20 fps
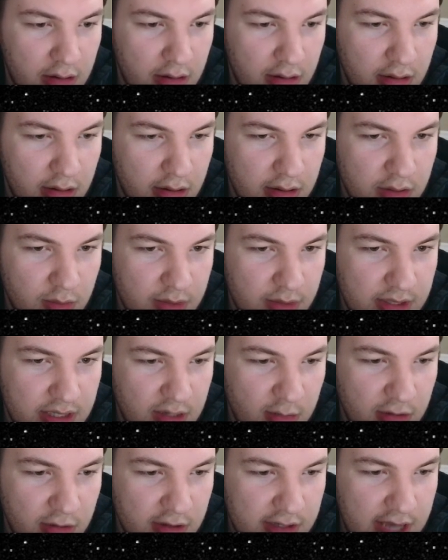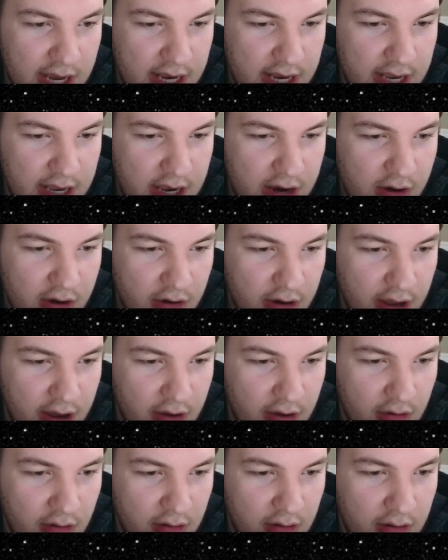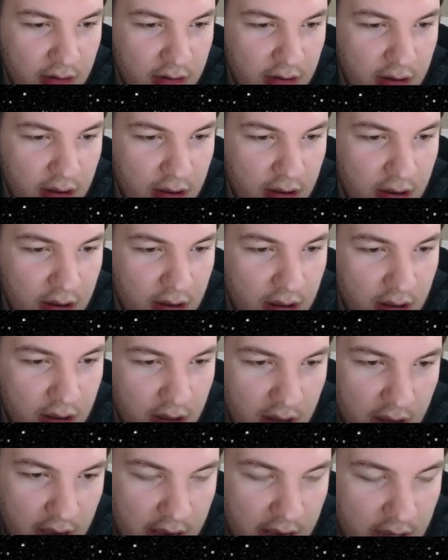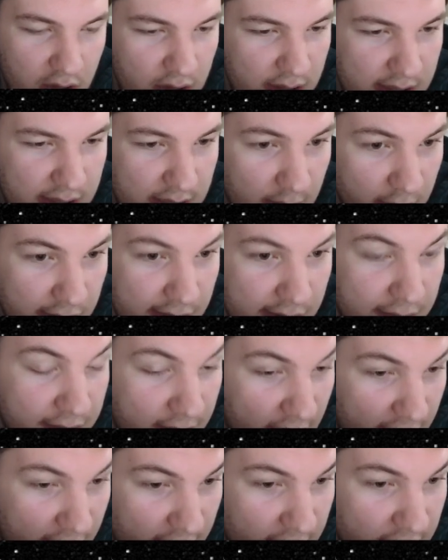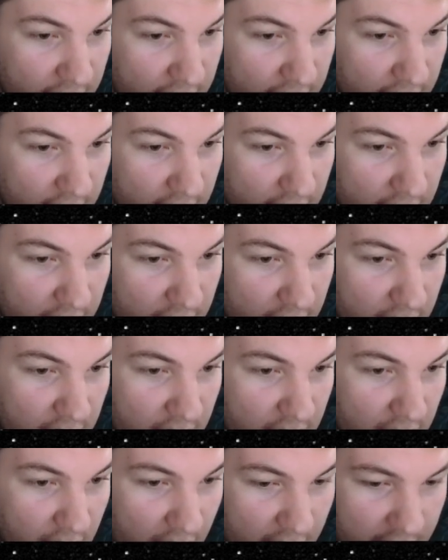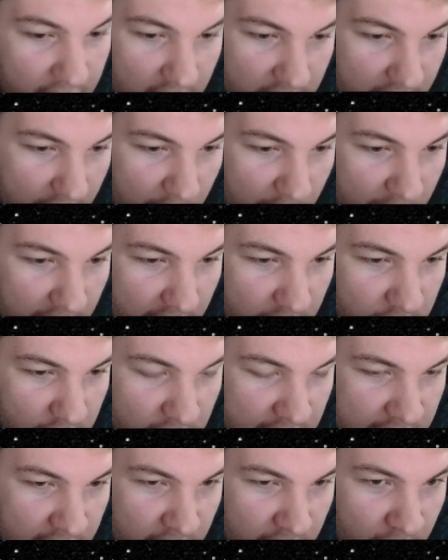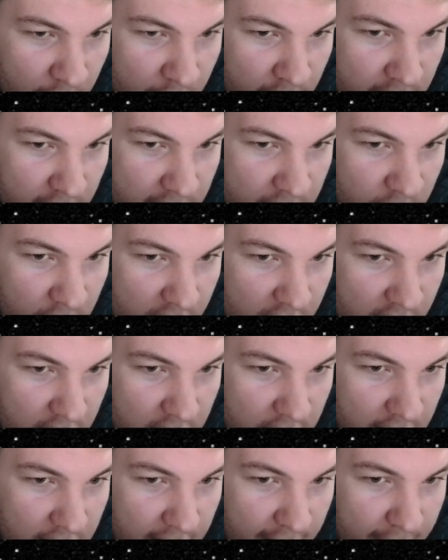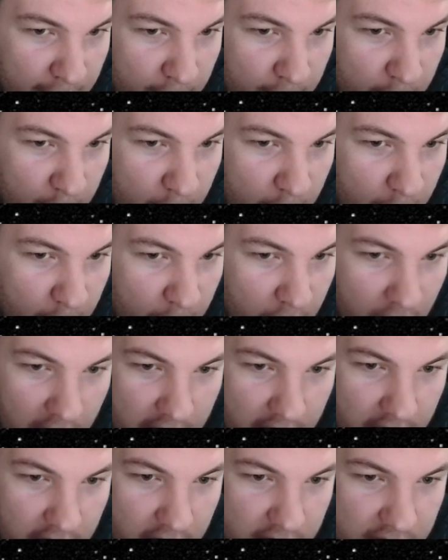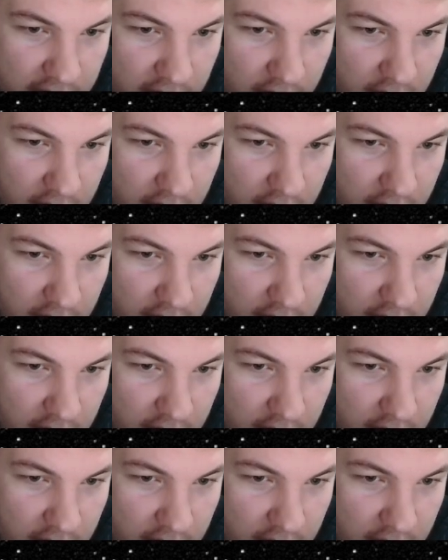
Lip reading: So he's double attacking here now. I could double defend, and then that way I can bring the other rook as well. I could also